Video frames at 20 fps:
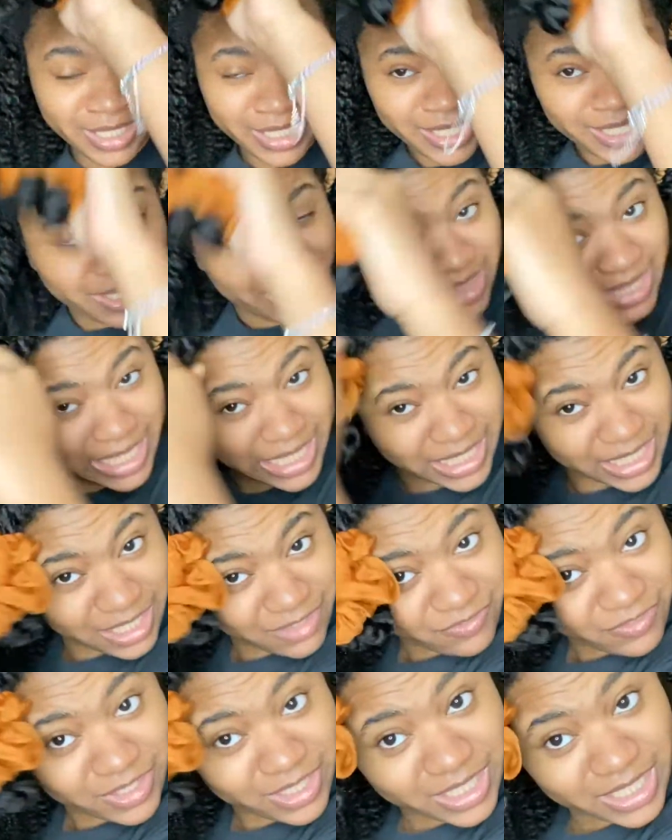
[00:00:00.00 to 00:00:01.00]
That
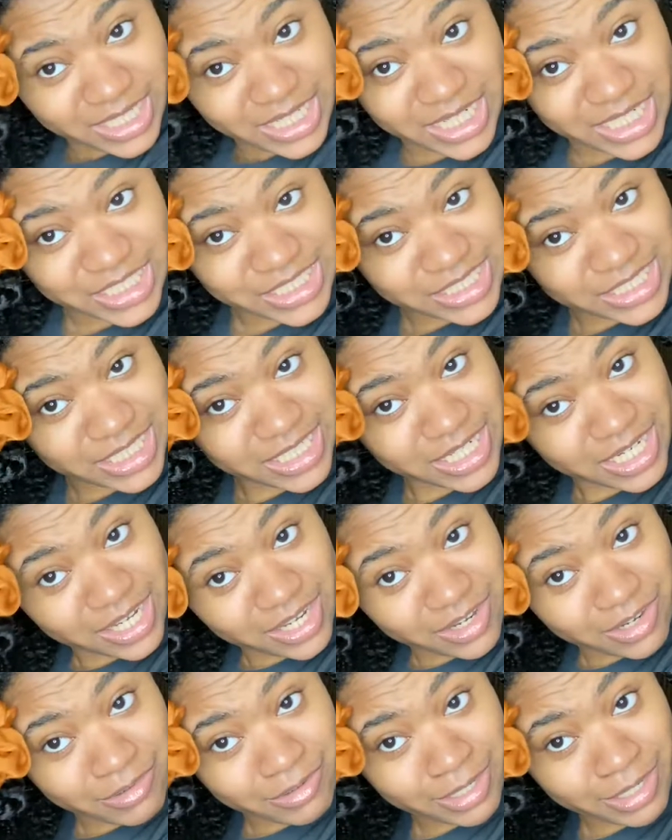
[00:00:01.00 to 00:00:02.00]
definition
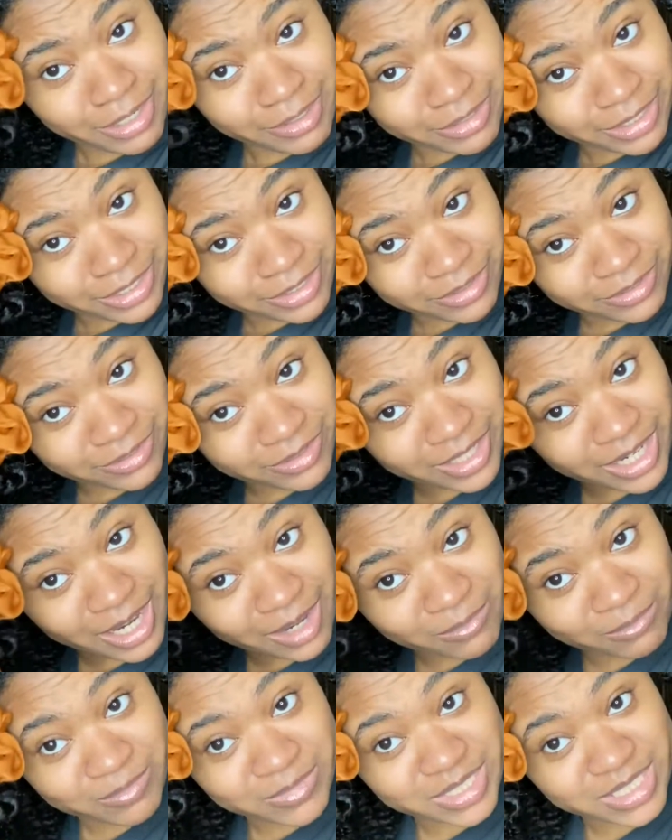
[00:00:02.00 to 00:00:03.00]
though. Hold on.
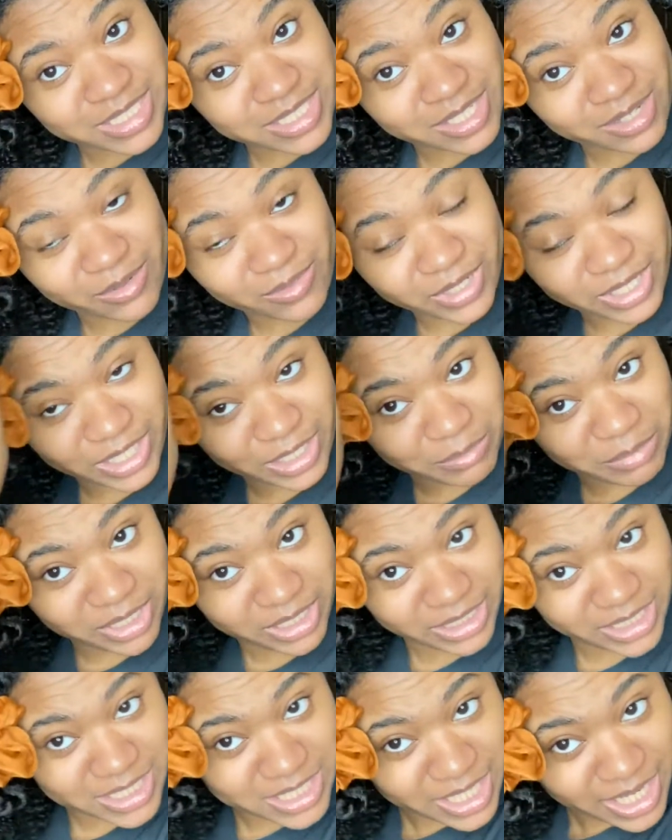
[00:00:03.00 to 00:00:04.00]
I'm so ready to
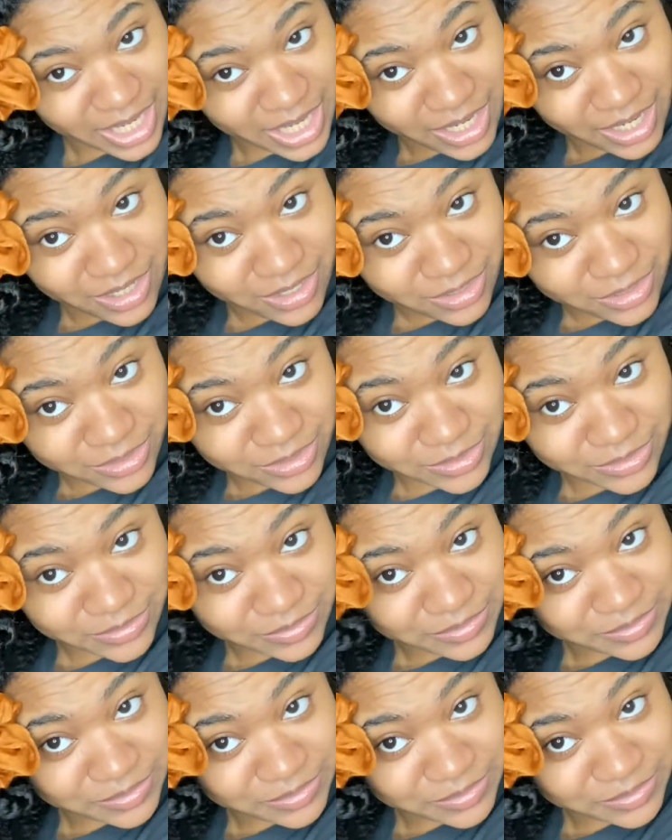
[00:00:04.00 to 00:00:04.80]
pick this out.